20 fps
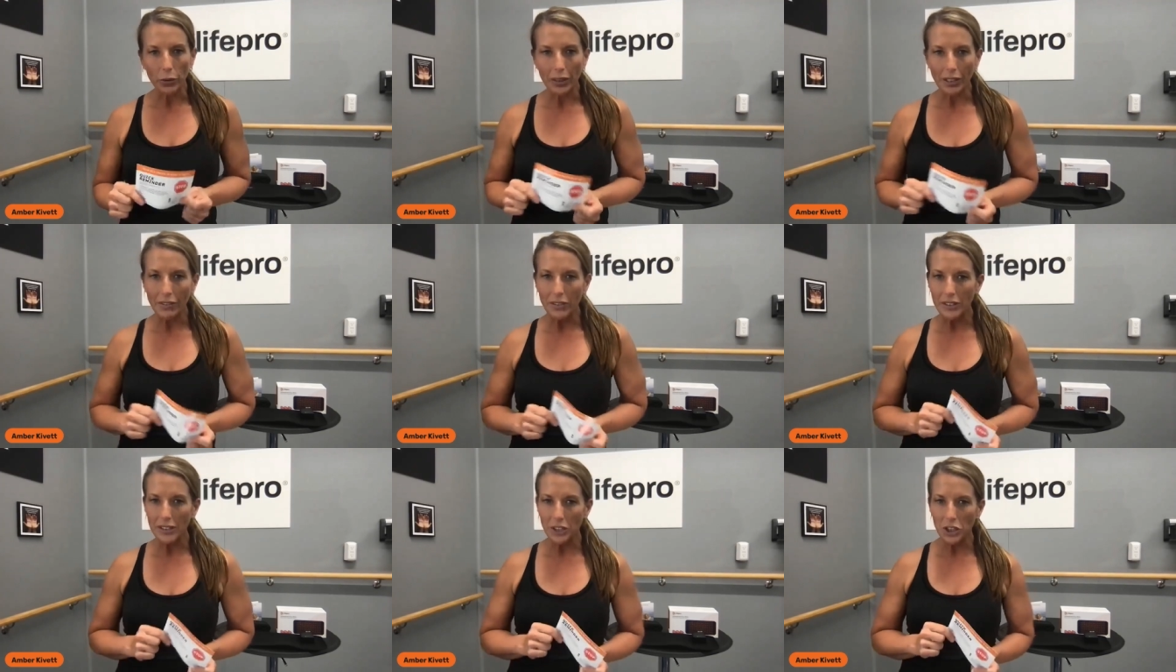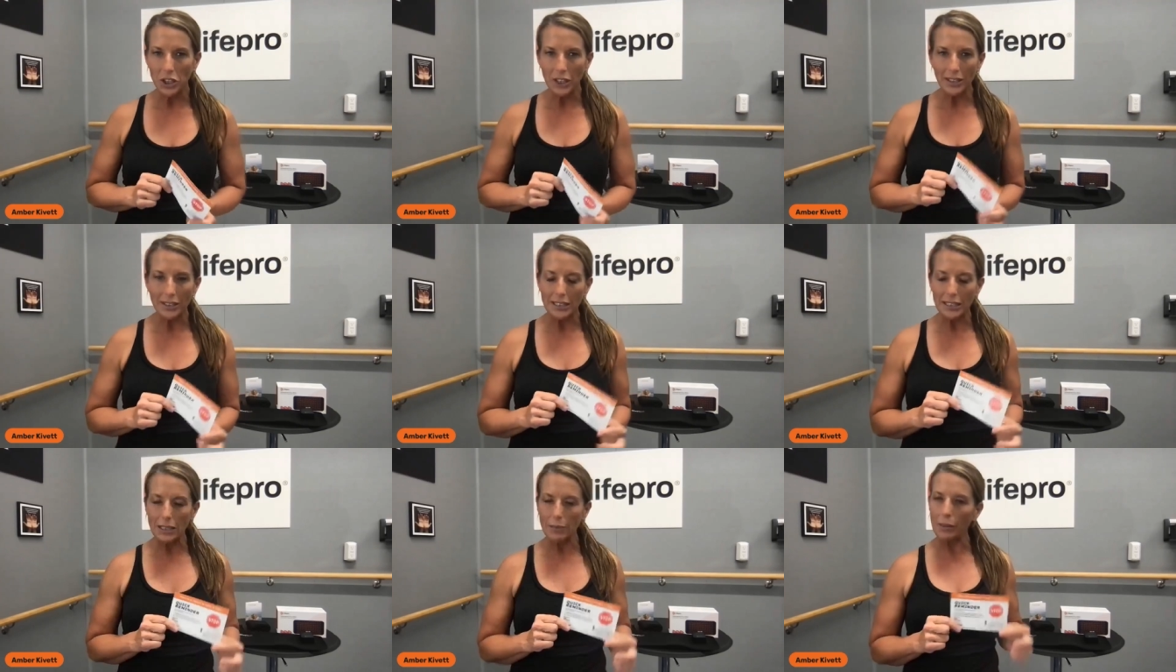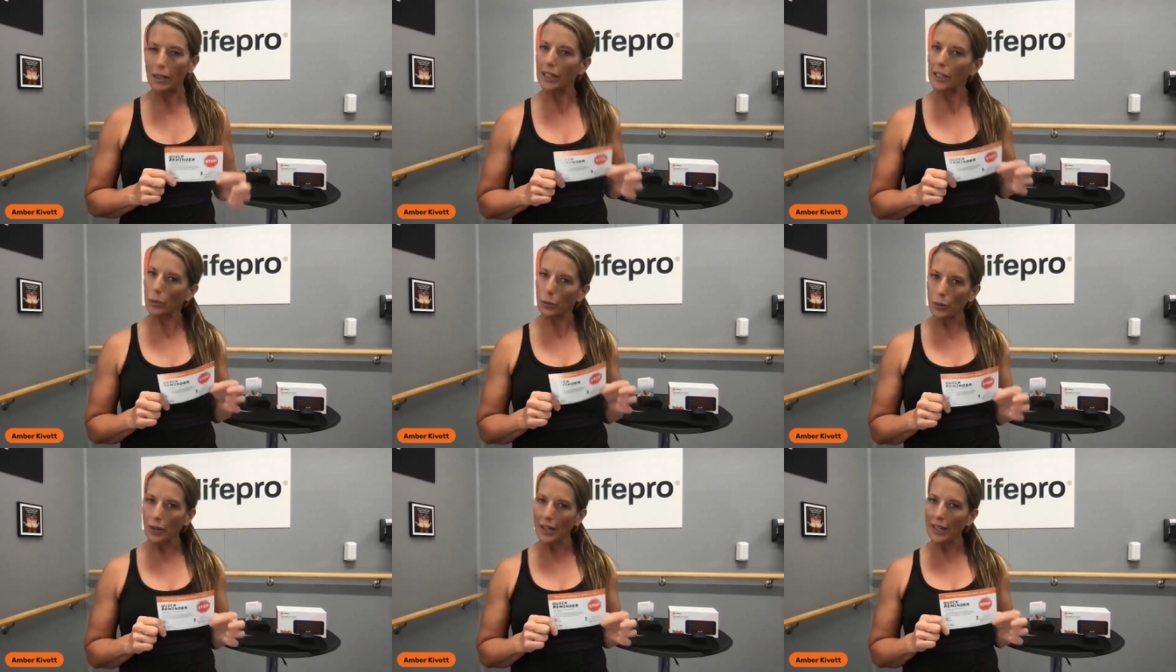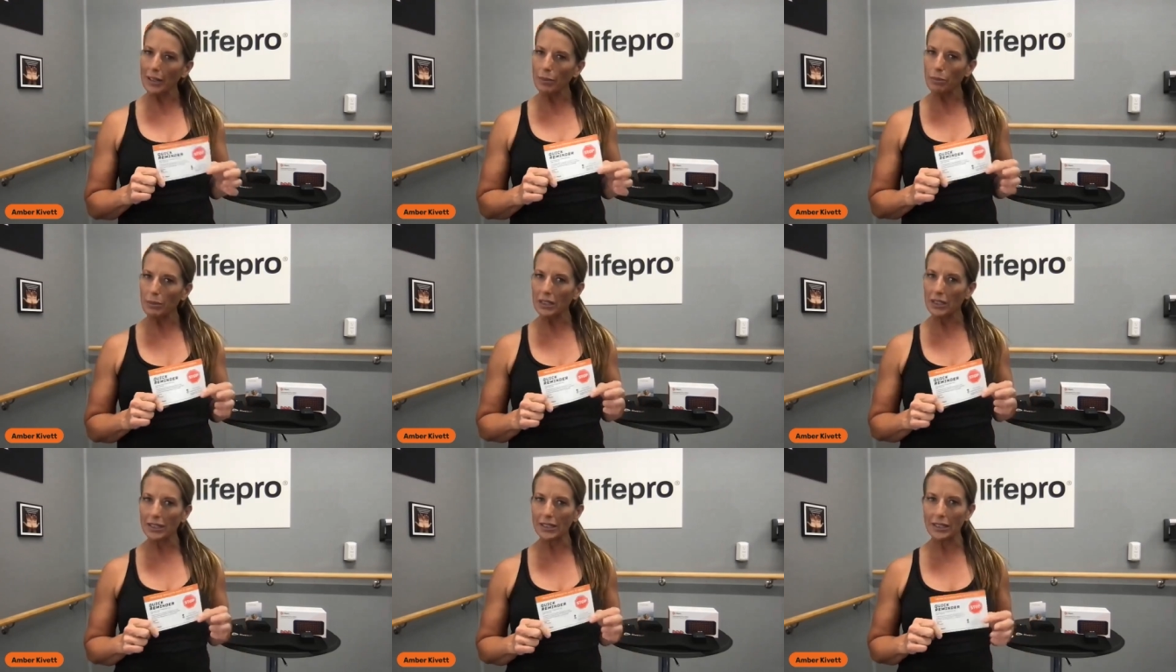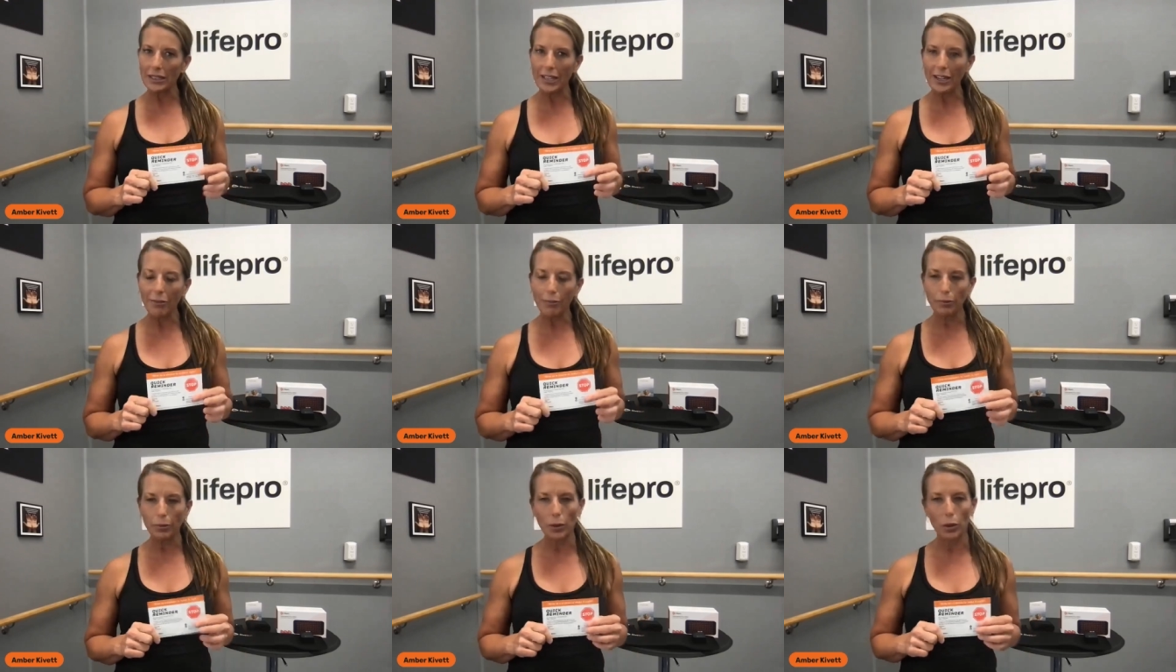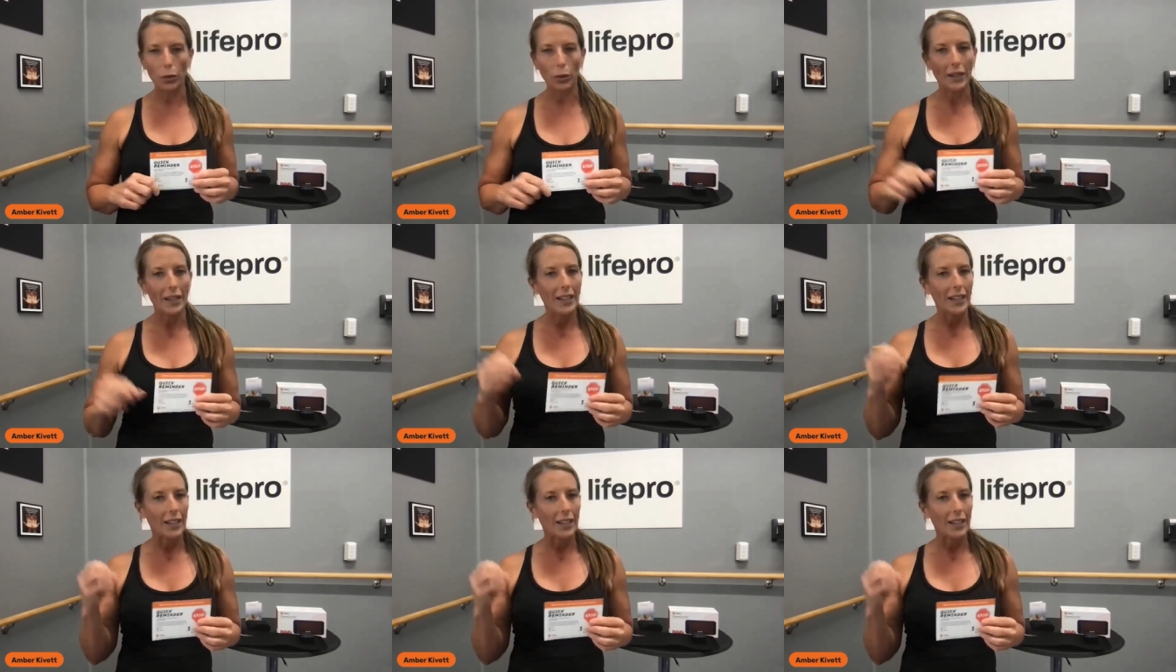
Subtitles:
Give us a chance to make it right, because Life Pro